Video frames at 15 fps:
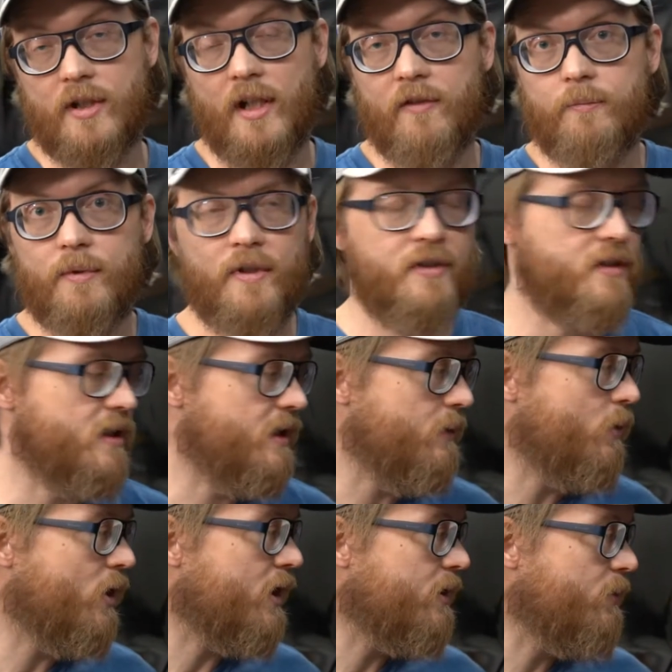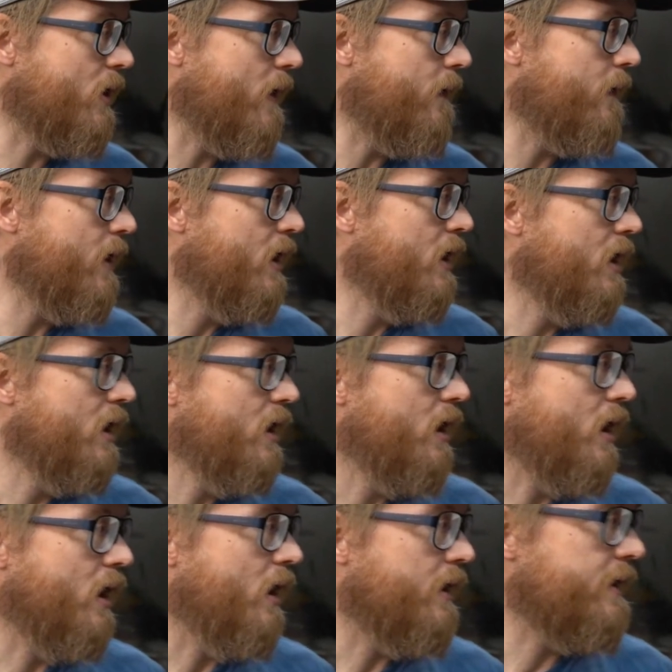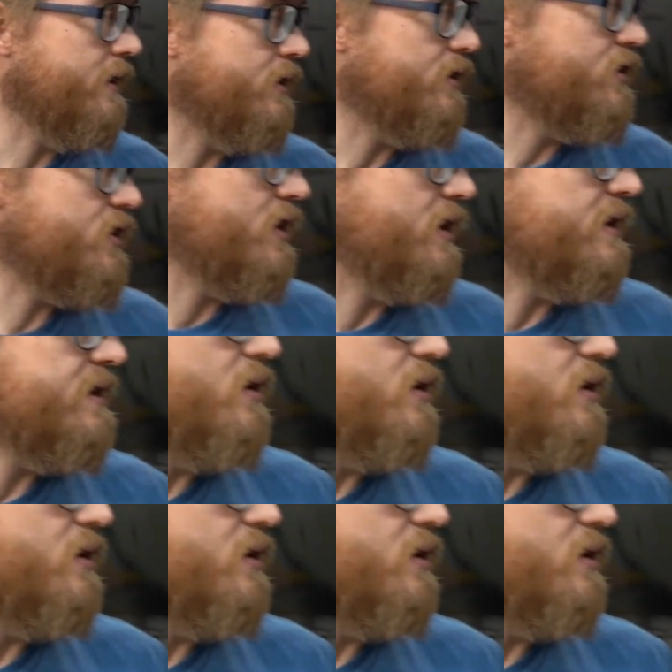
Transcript: I've personally worked with. There is just